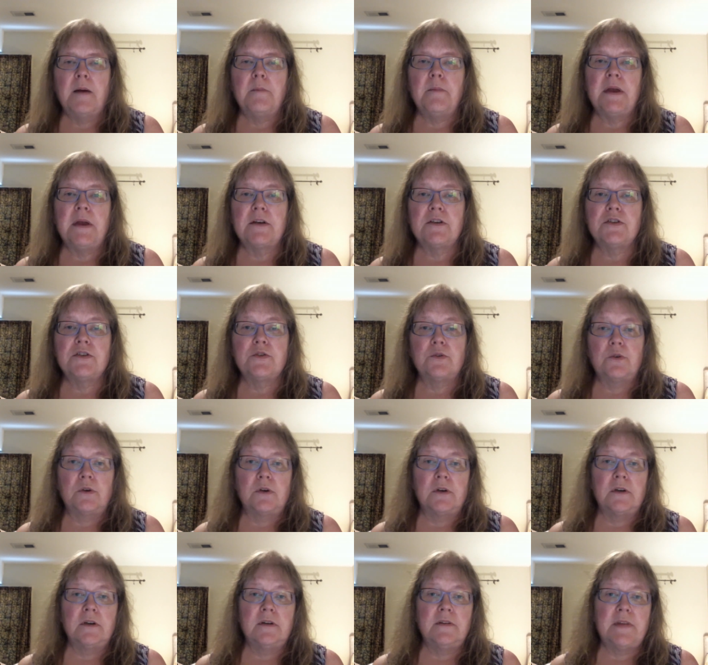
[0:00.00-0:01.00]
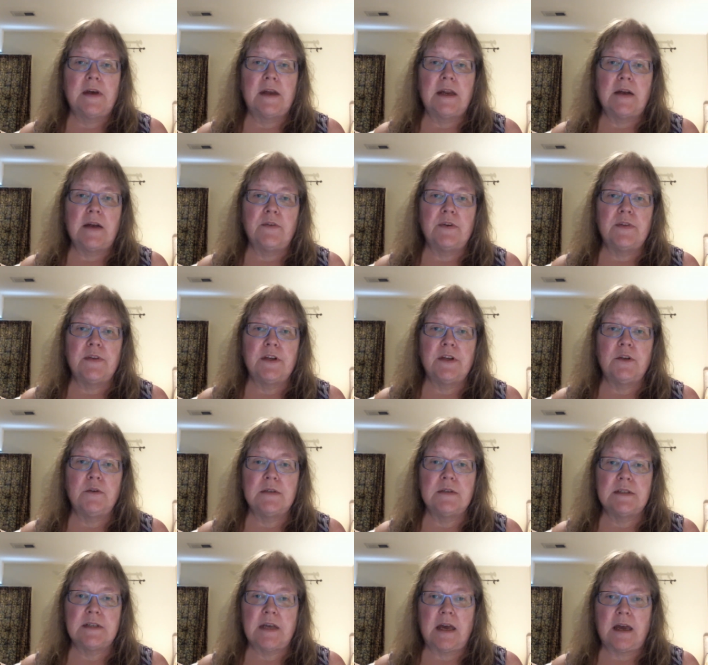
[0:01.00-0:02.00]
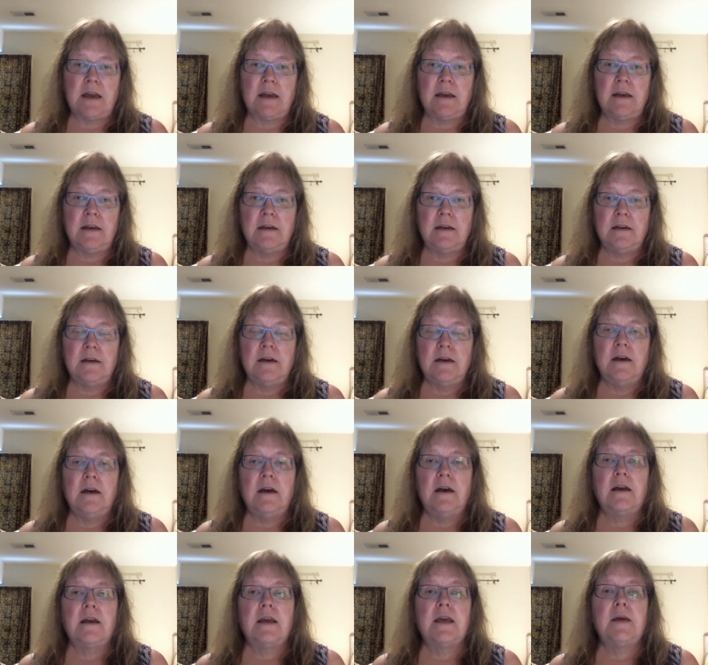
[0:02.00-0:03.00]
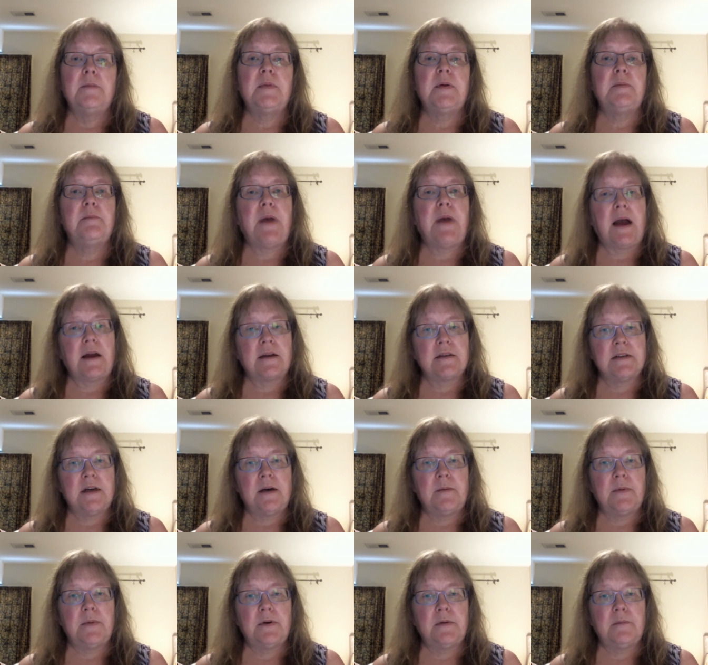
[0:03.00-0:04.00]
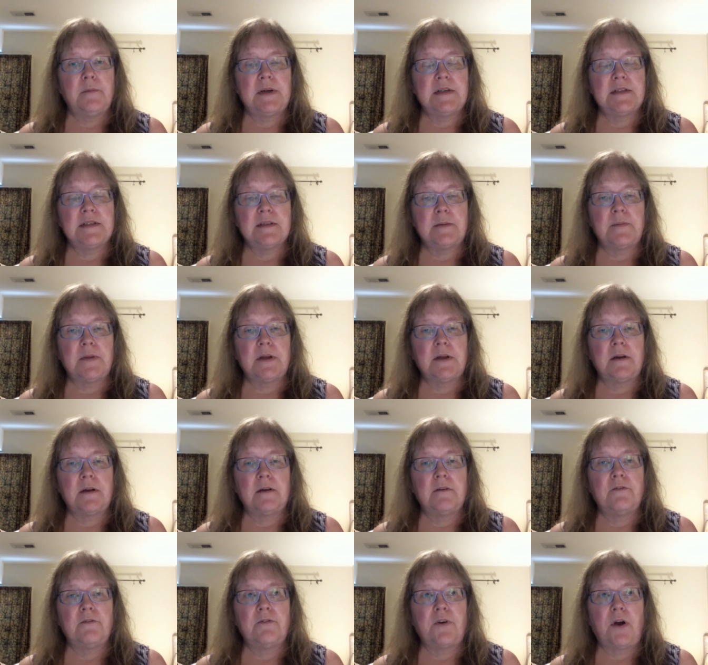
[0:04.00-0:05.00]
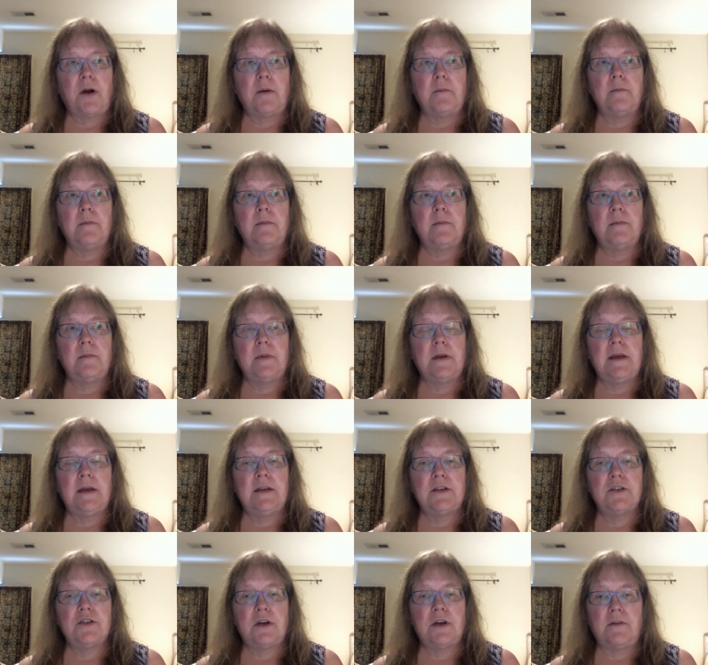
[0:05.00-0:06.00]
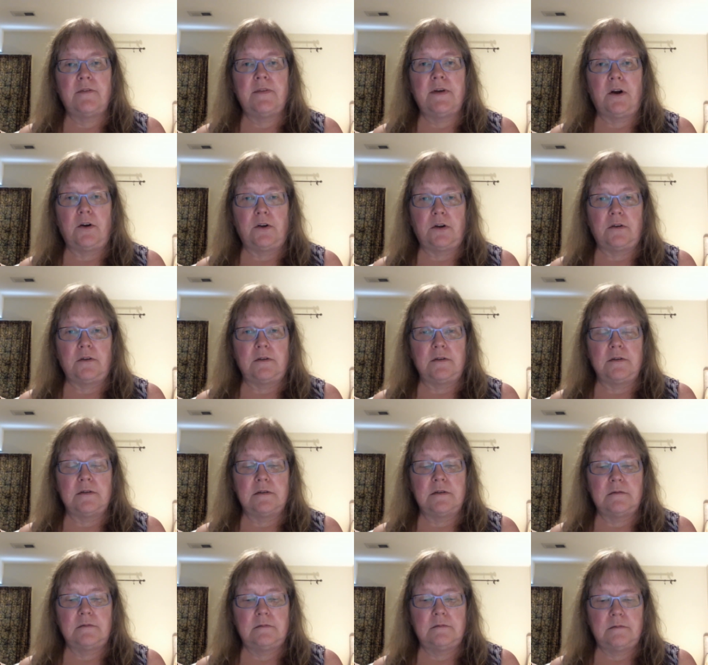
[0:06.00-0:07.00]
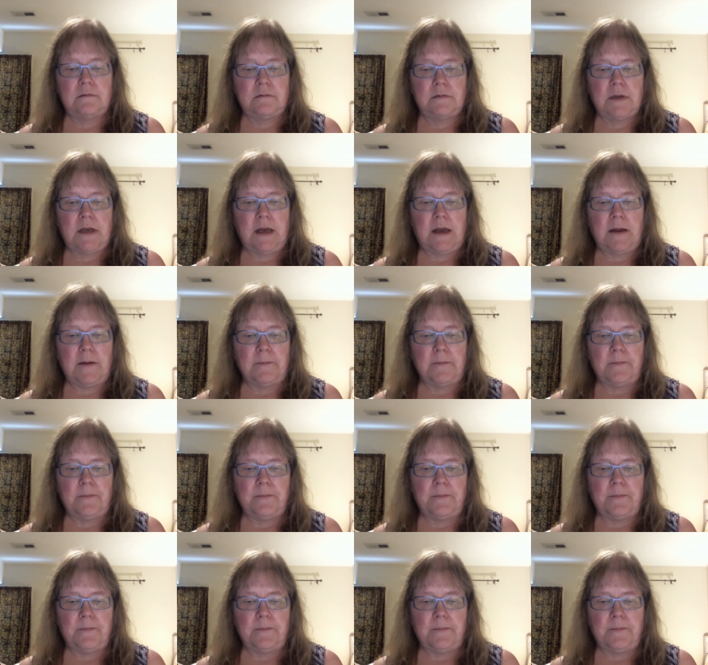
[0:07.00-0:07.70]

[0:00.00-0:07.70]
Make sure that everything you say can be backed up by something from each of the articles. Okay.